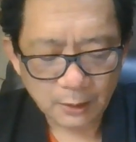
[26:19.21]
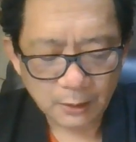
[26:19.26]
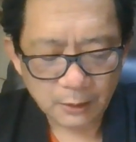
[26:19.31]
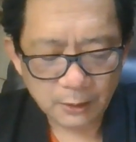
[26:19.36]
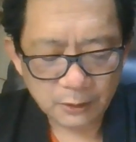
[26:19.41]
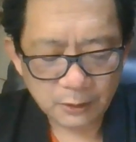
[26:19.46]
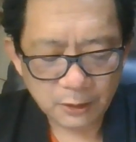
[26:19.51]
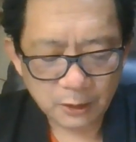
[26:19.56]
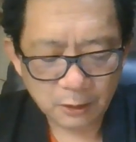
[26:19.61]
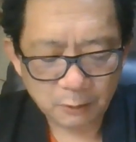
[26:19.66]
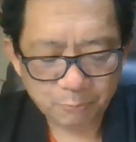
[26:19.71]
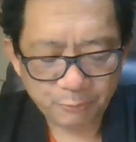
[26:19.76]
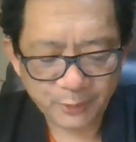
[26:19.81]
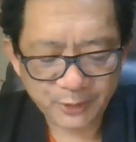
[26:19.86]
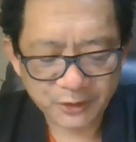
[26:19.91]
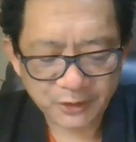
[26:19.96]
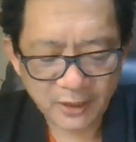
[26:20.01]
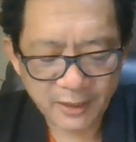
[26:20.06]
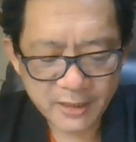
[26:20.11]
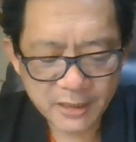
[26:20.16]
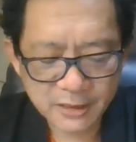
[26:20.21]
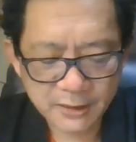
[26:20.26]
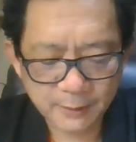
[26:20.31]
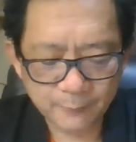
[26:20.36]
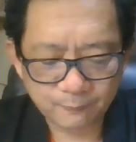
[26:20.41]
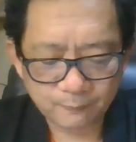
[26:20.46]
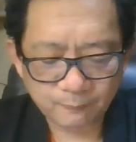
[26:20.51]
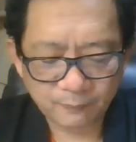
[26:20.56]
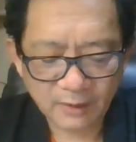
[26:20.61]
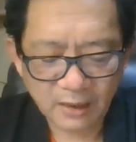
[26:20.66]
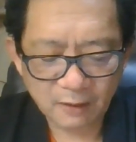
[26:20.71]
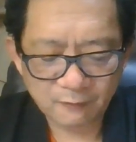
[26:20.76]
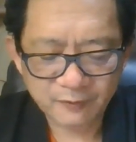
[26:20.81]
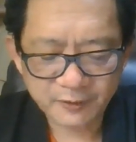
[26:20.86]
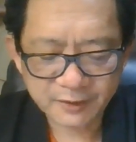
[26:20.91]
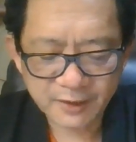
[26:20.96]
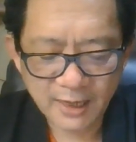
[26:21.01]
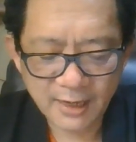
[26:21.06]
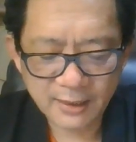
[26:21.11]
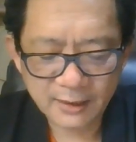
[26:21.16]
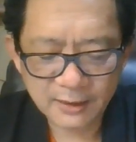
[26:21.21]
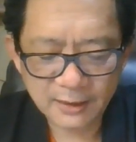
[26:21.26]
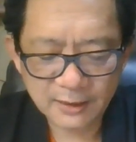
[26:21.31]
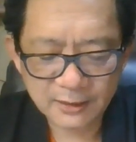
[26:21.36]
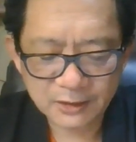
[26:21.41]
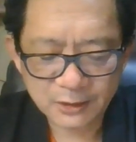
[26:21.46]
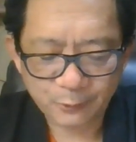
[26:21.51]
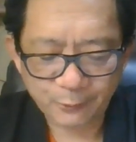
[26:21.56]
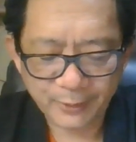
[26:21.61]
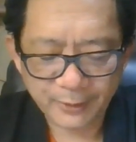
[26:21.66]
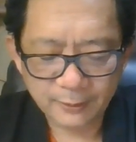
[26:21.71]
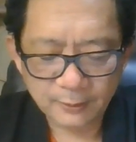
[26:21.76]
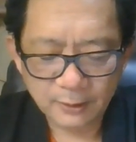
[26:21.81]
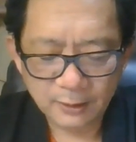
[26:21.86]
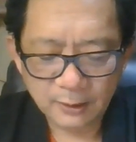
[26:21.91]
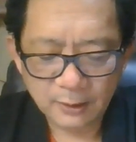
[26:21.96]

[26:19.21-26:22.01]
interpretation of Shang history,